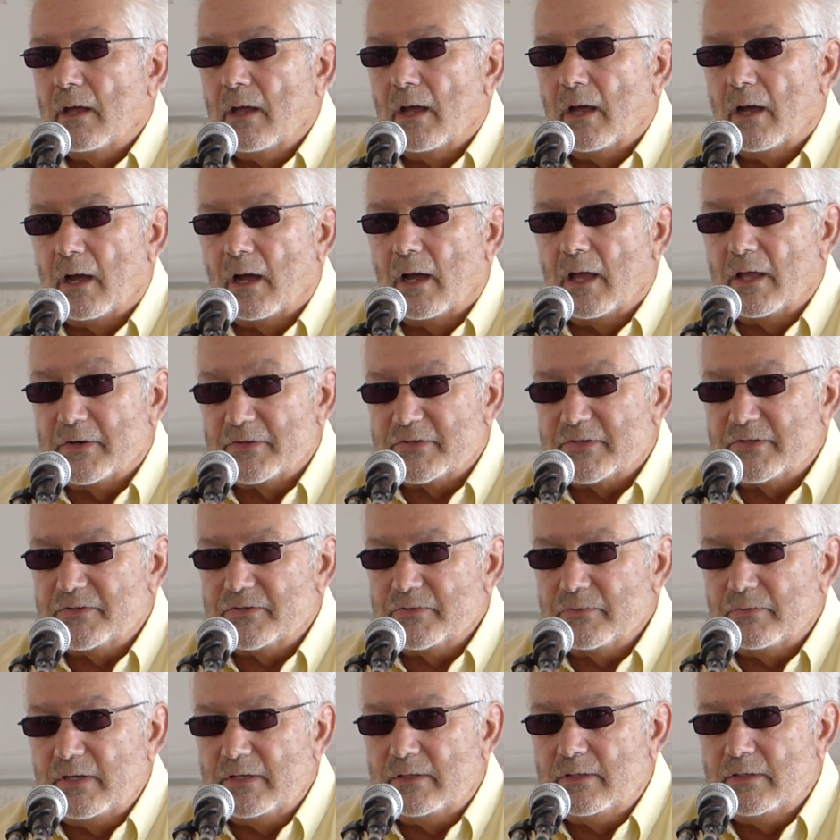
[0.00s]
and it's a
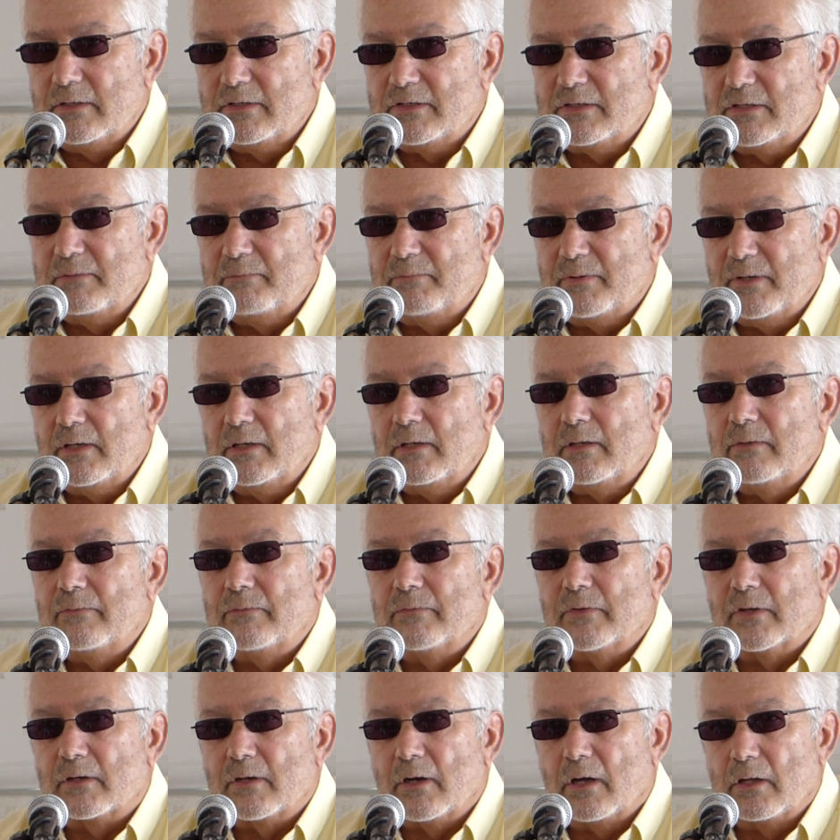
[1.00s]
Zuni TCP.
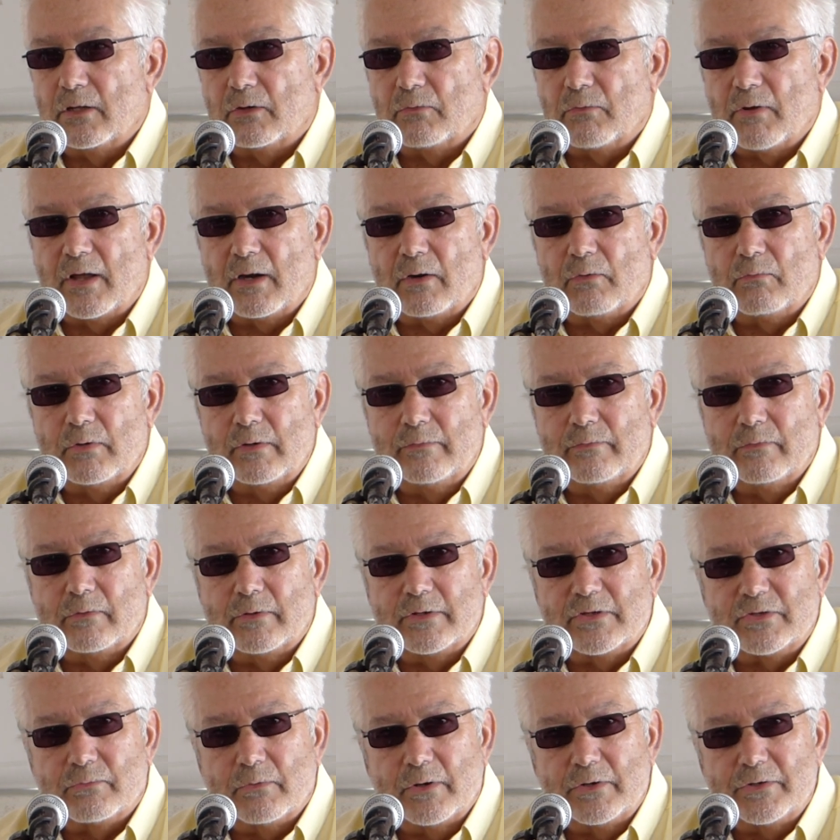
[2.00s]
The Colorado River
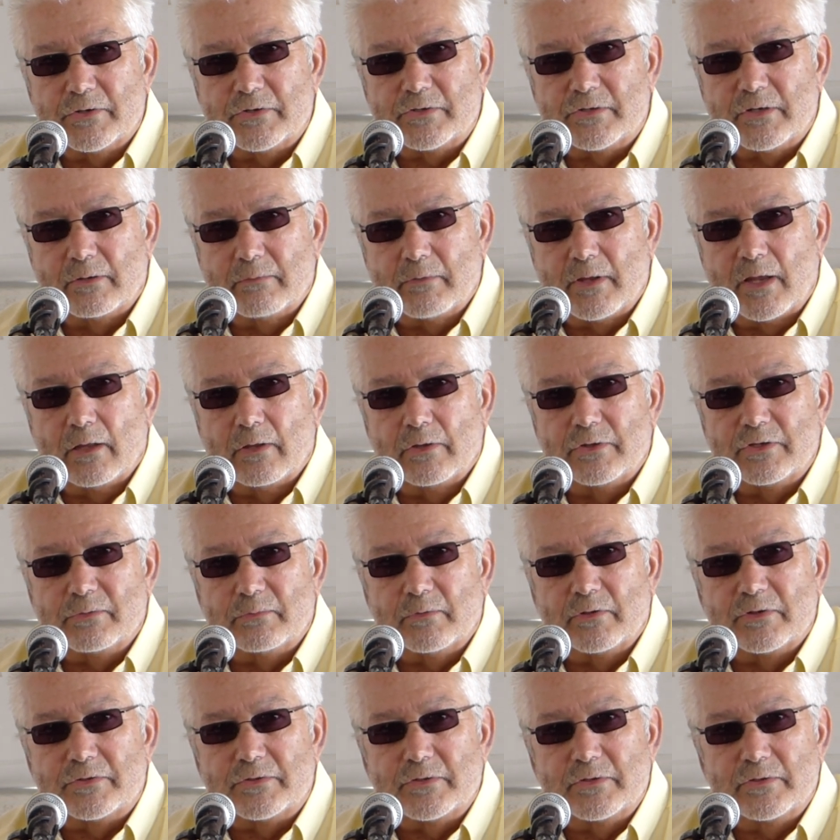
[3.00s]
is register
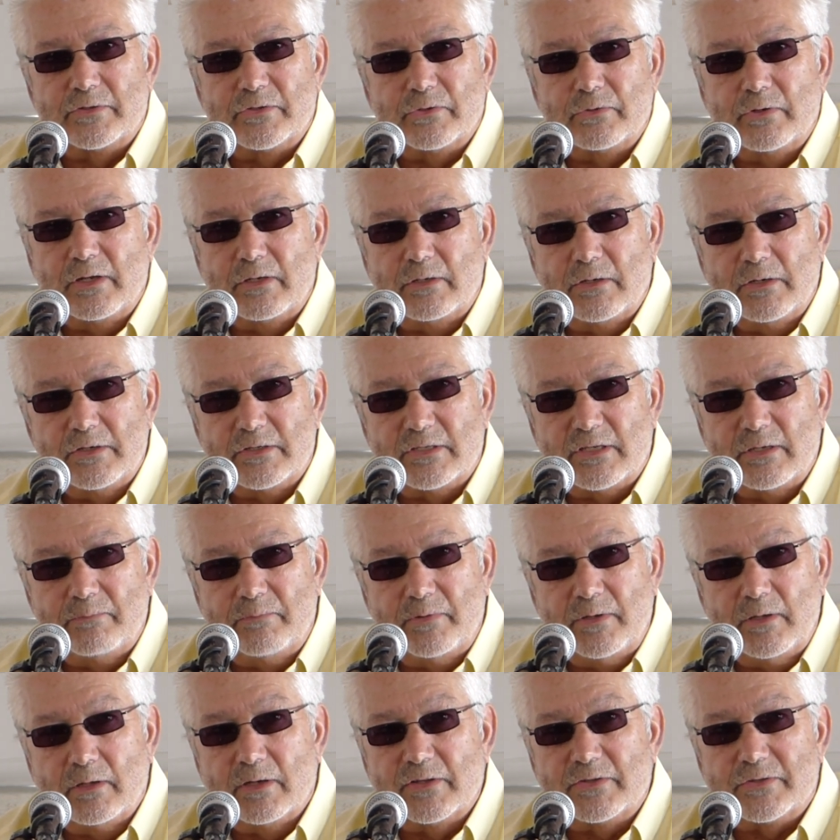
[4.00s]
eligible, it's a Zuni
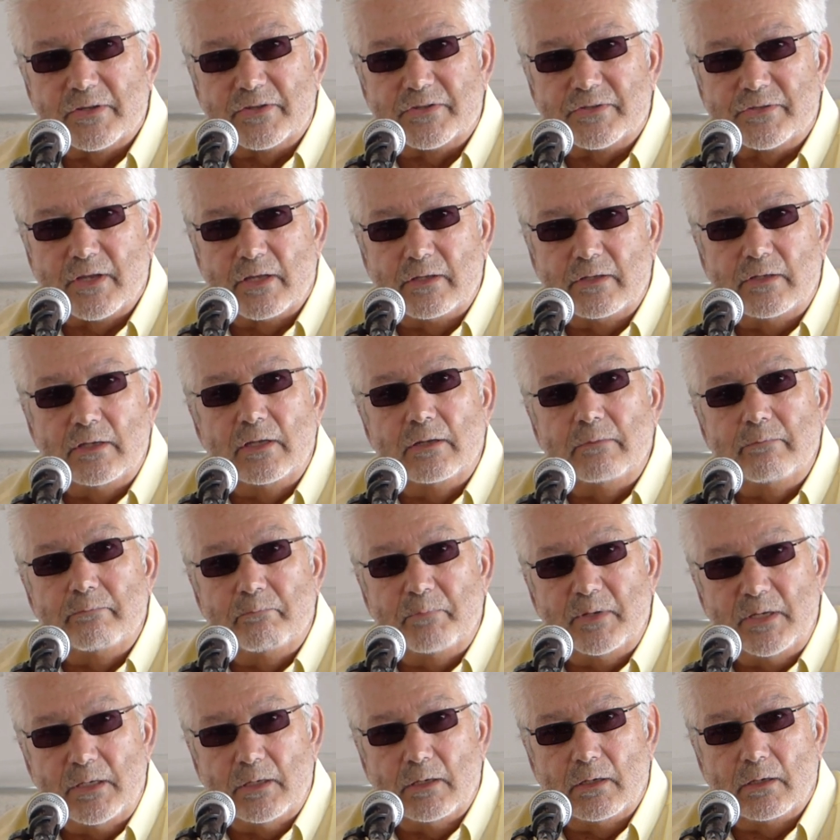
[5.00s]
TCP, and it's a sentient
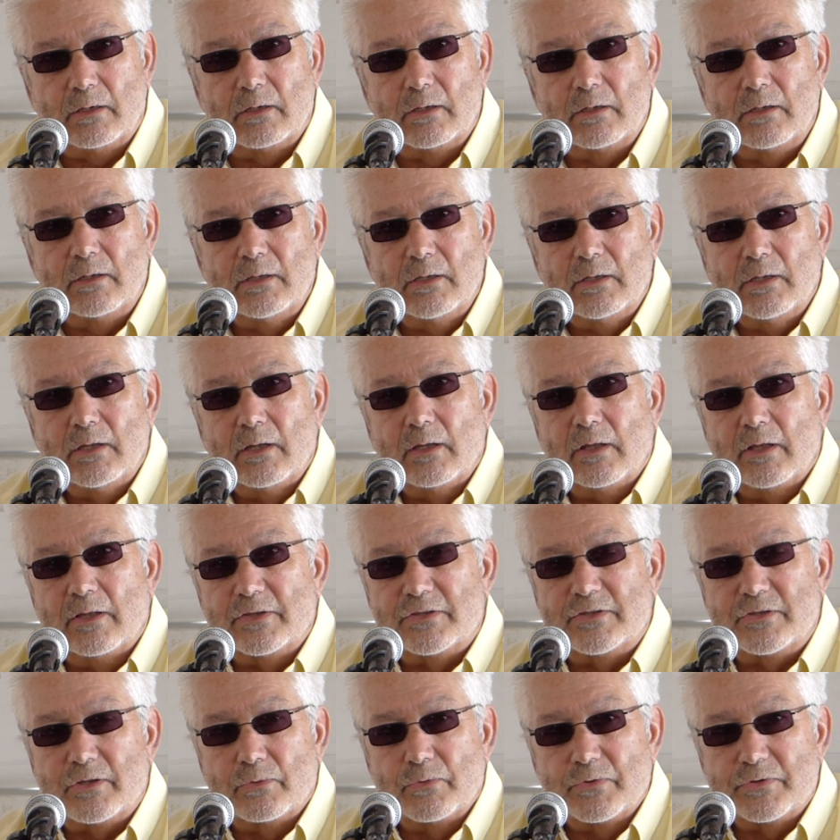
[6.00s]
being. And
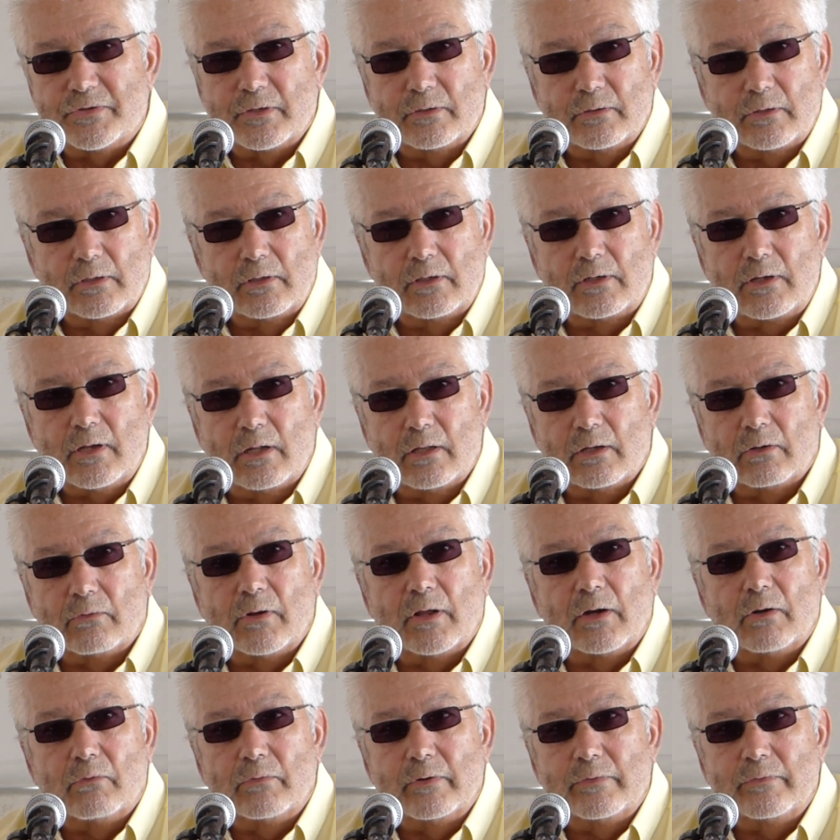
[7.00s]
so is the Little
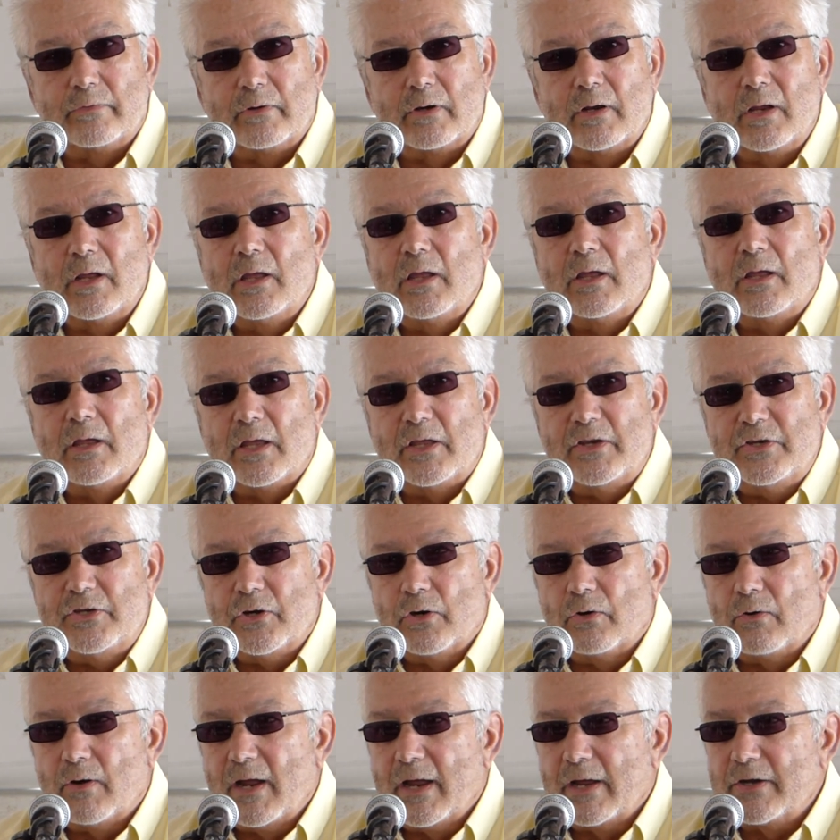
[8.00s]
Colorado River. And
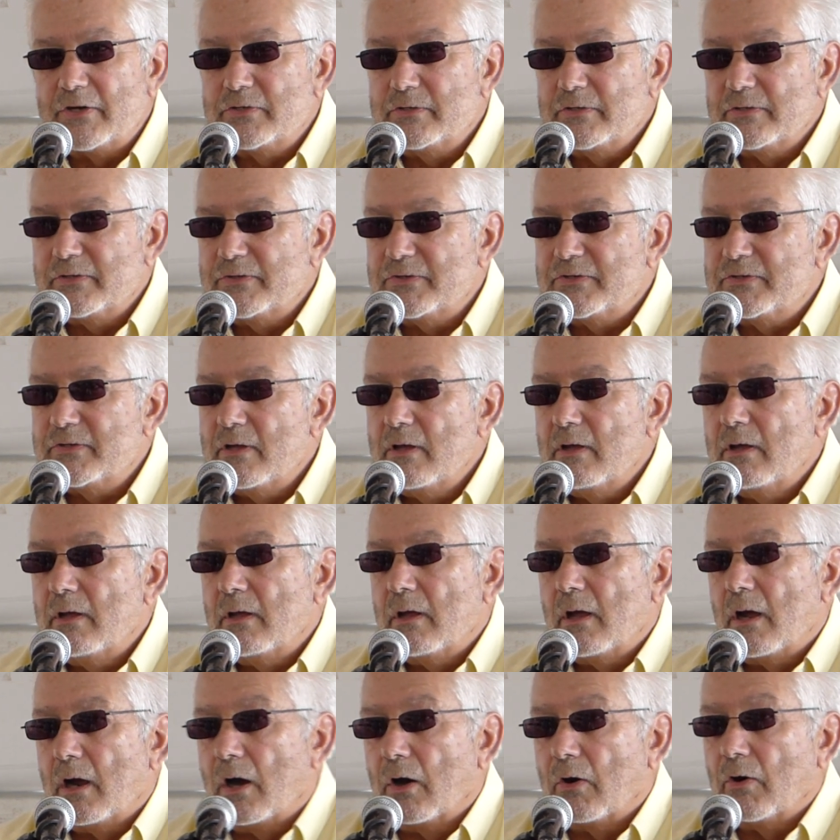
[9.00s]
your actions
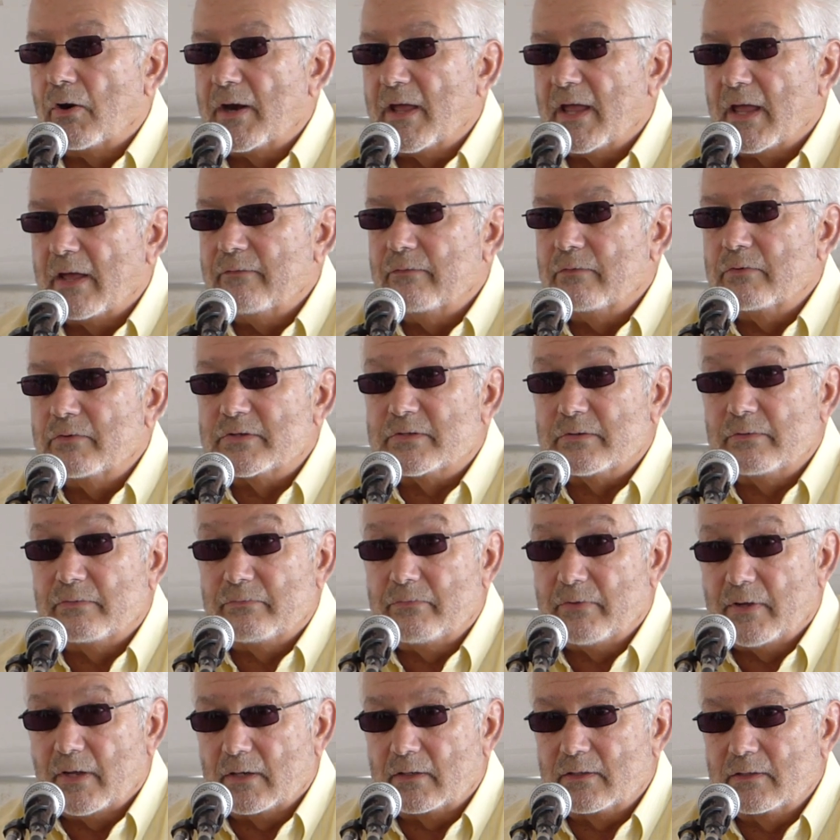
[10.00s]
are an adverse
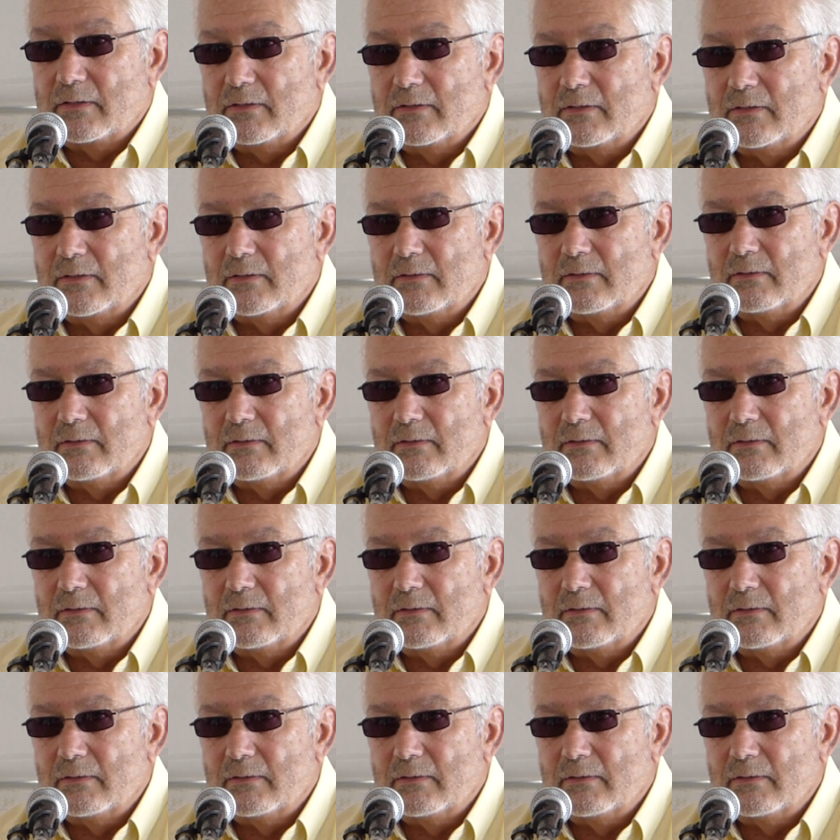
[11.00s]
effect.